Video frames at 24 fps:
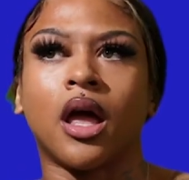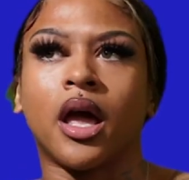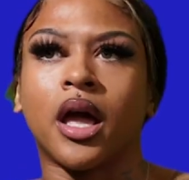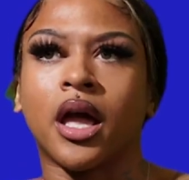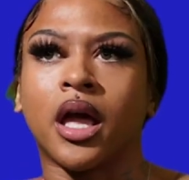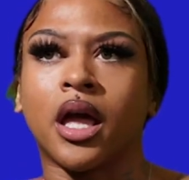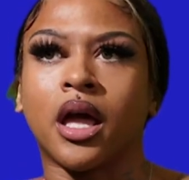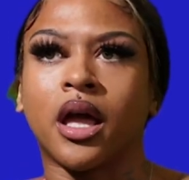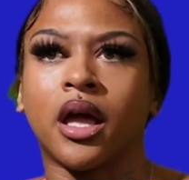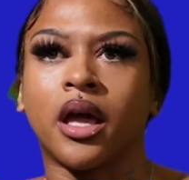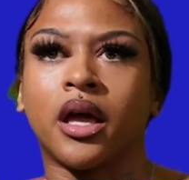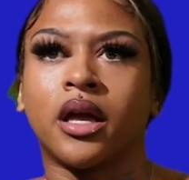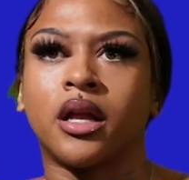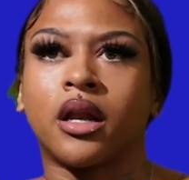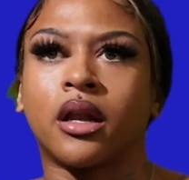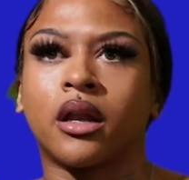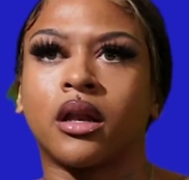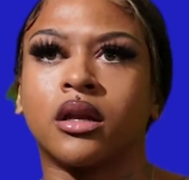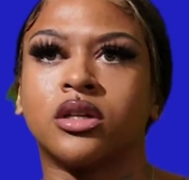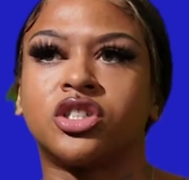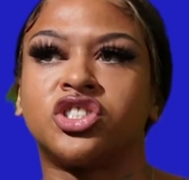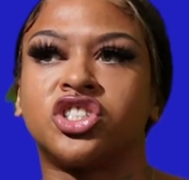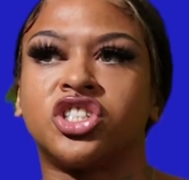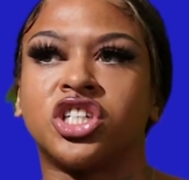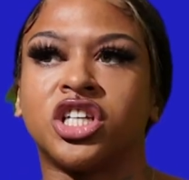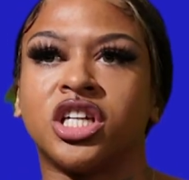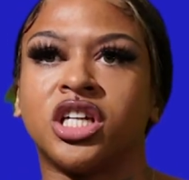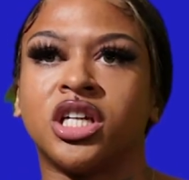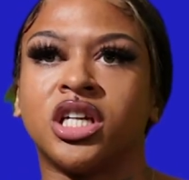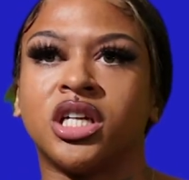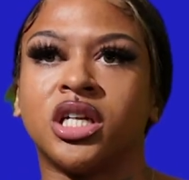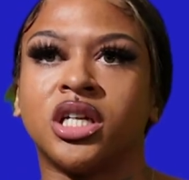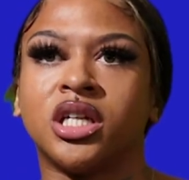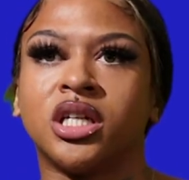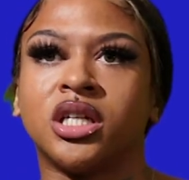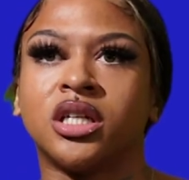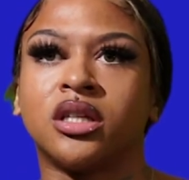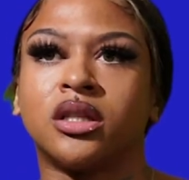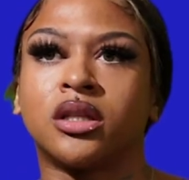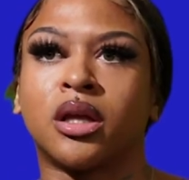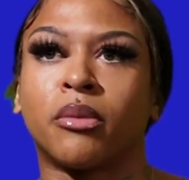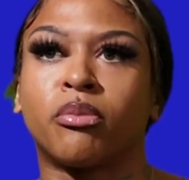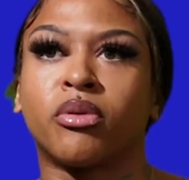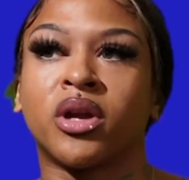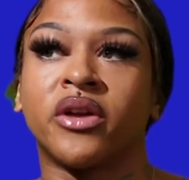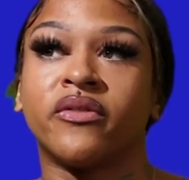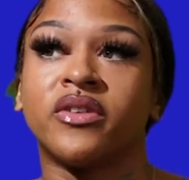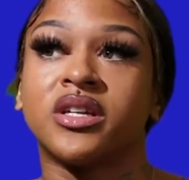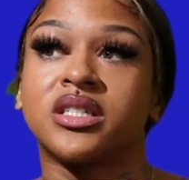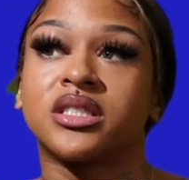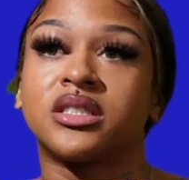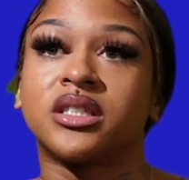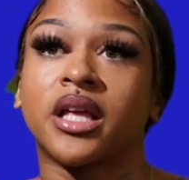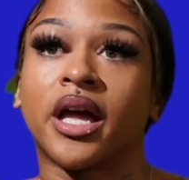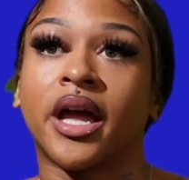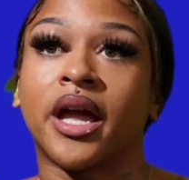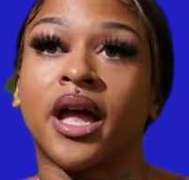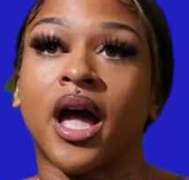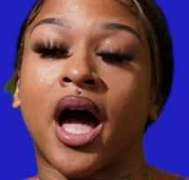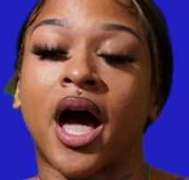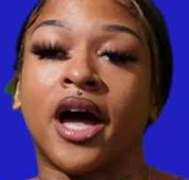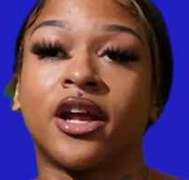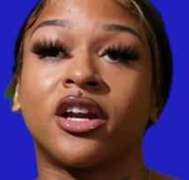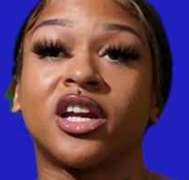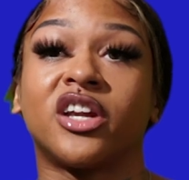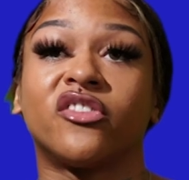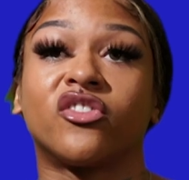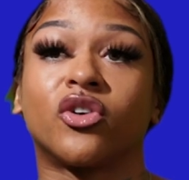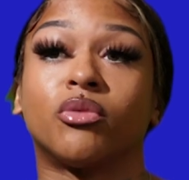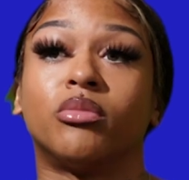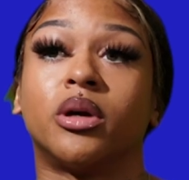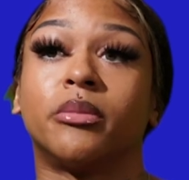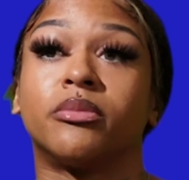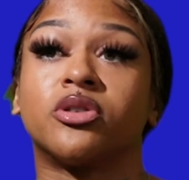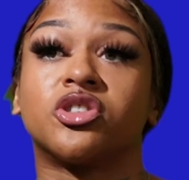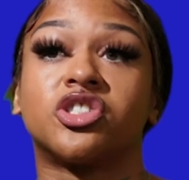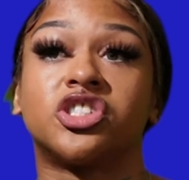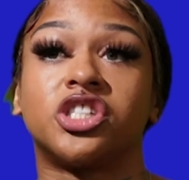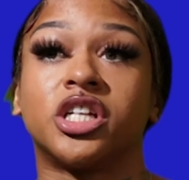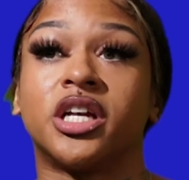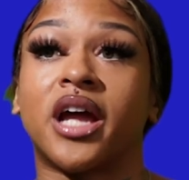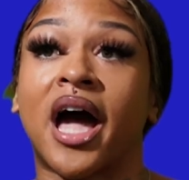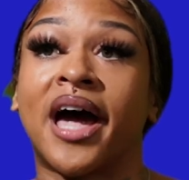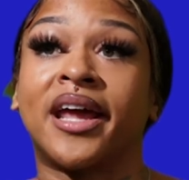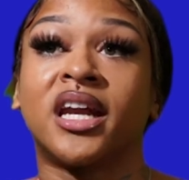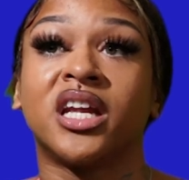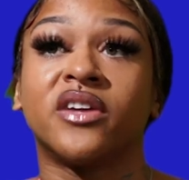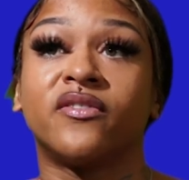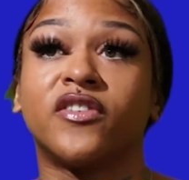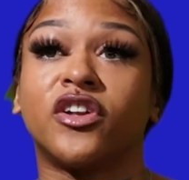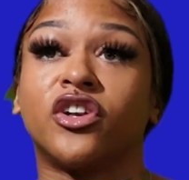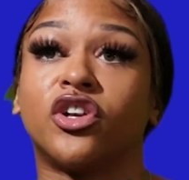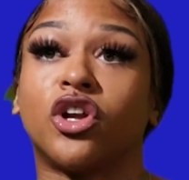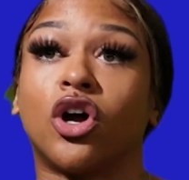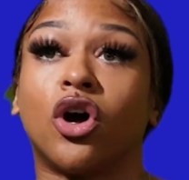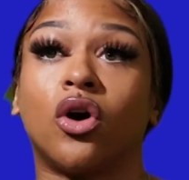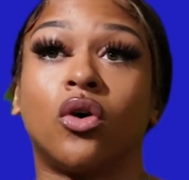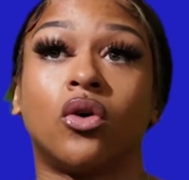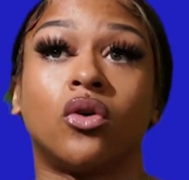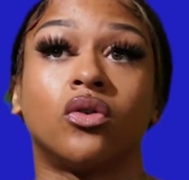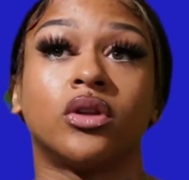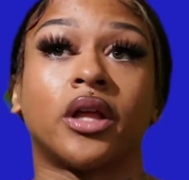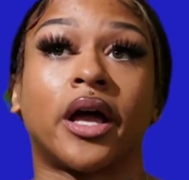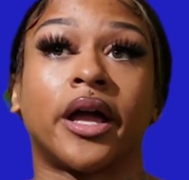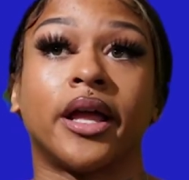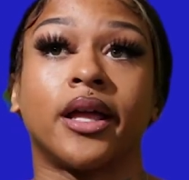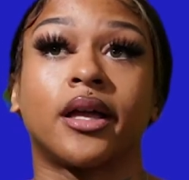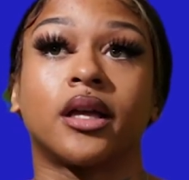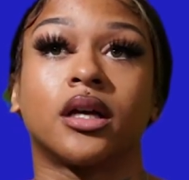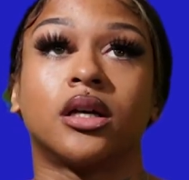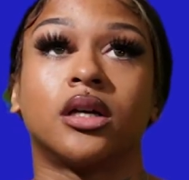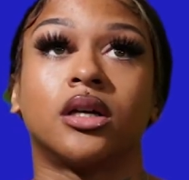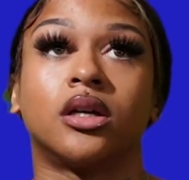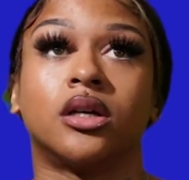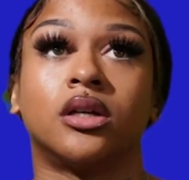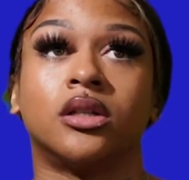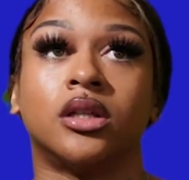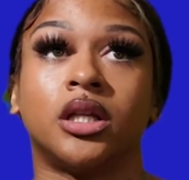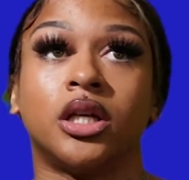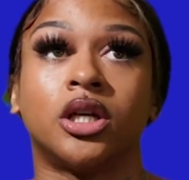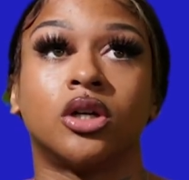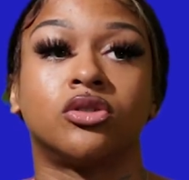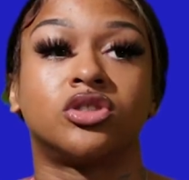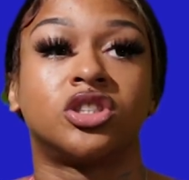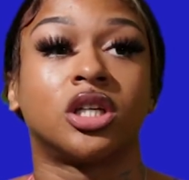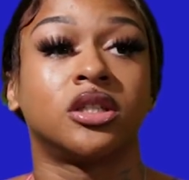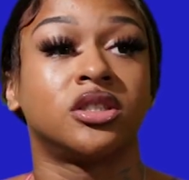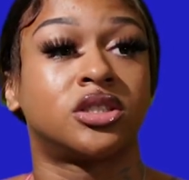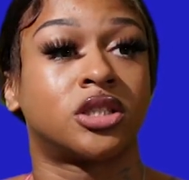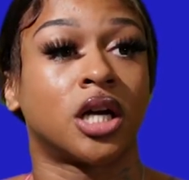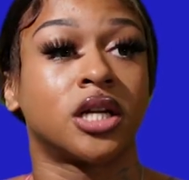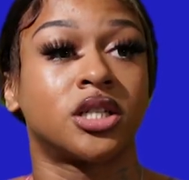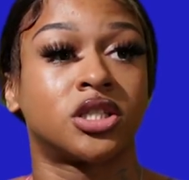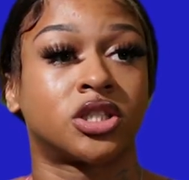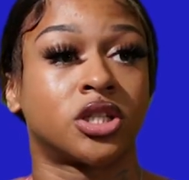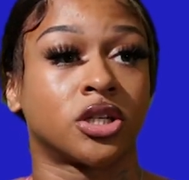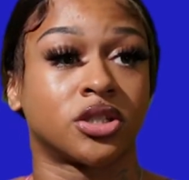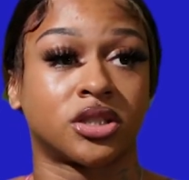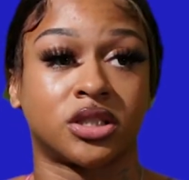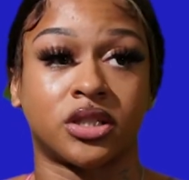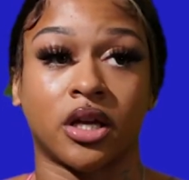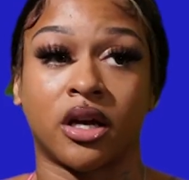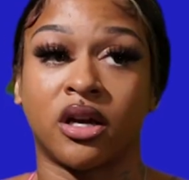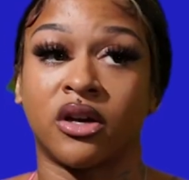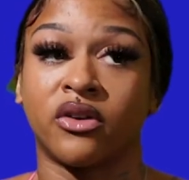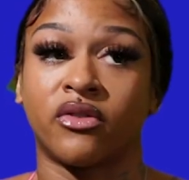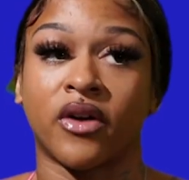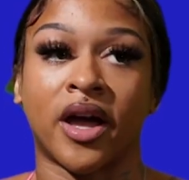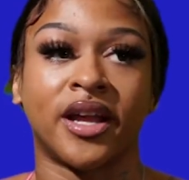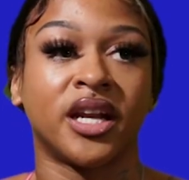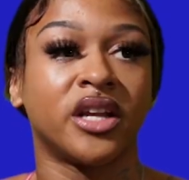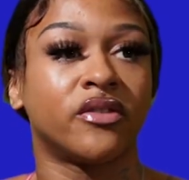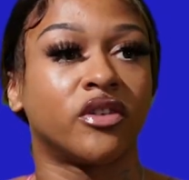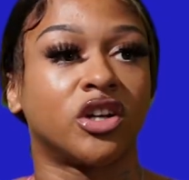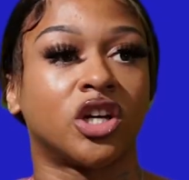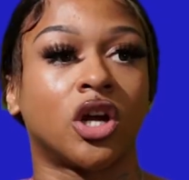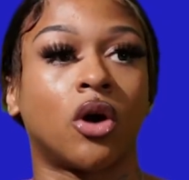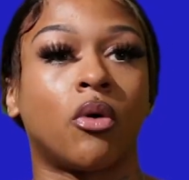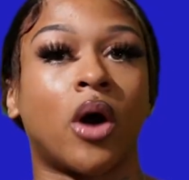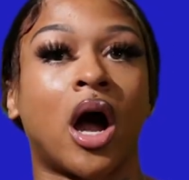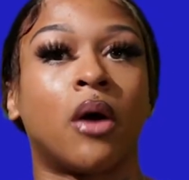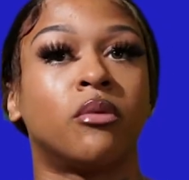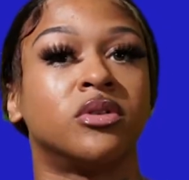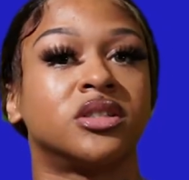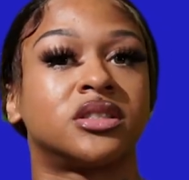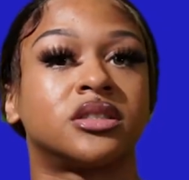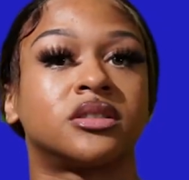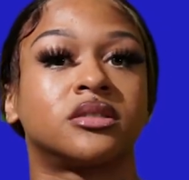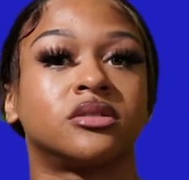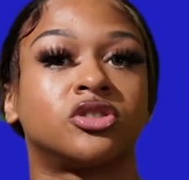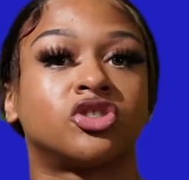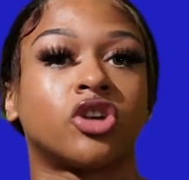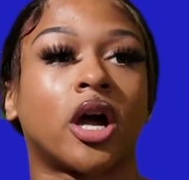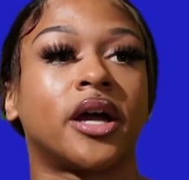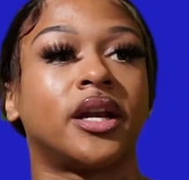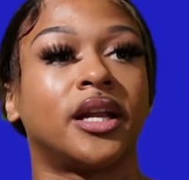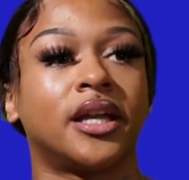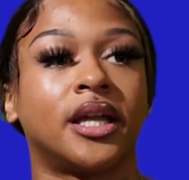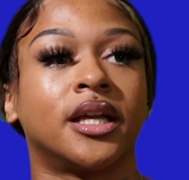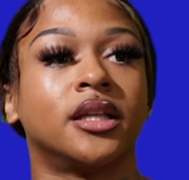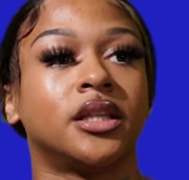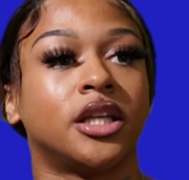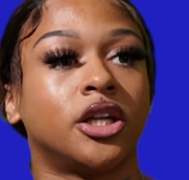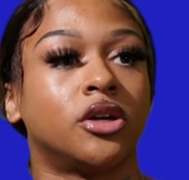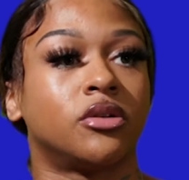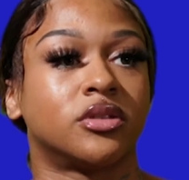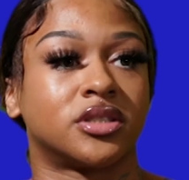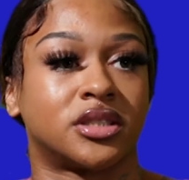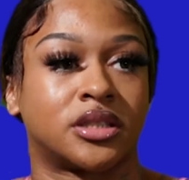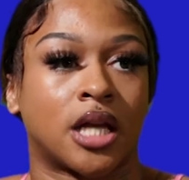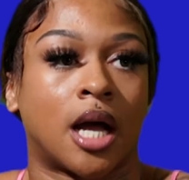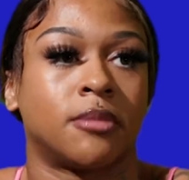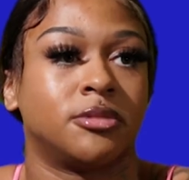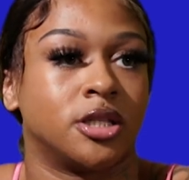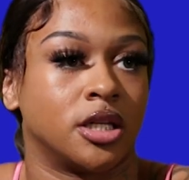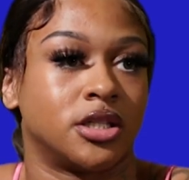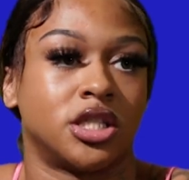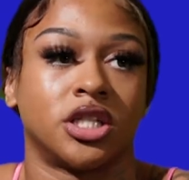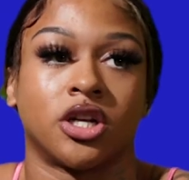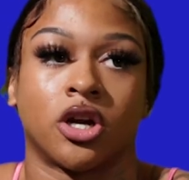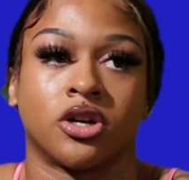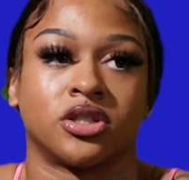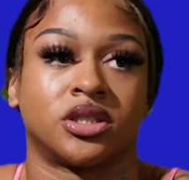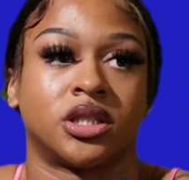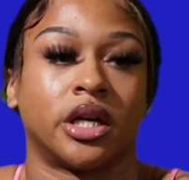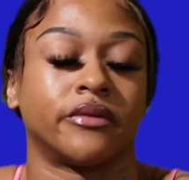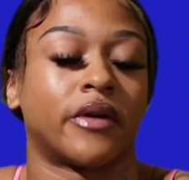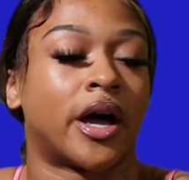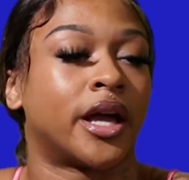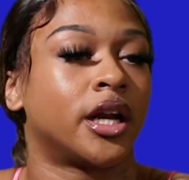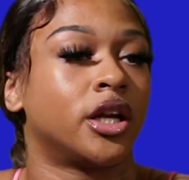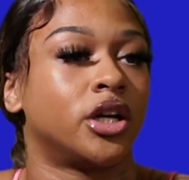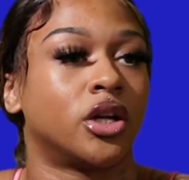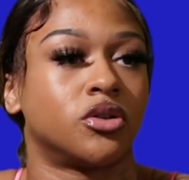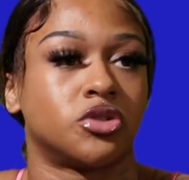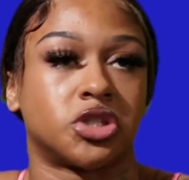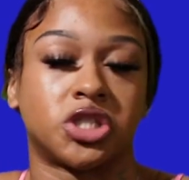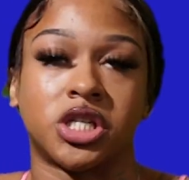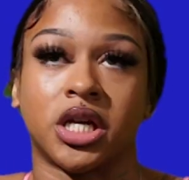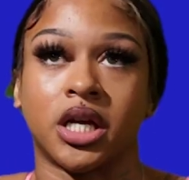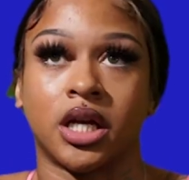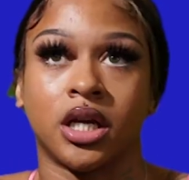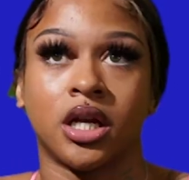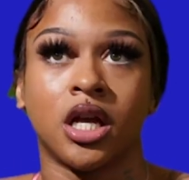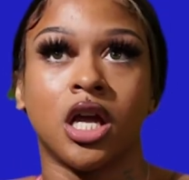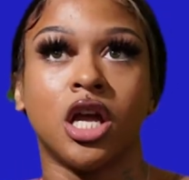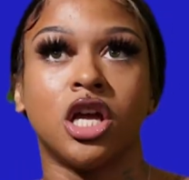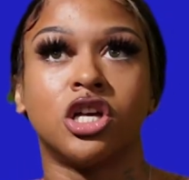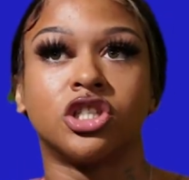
And the previous night, I didn't even remember shit. I didn't even know, like, Leo touched her stuff. I didn't even know I was trying to get Leo to stop touching her stuff. I didn't know shit.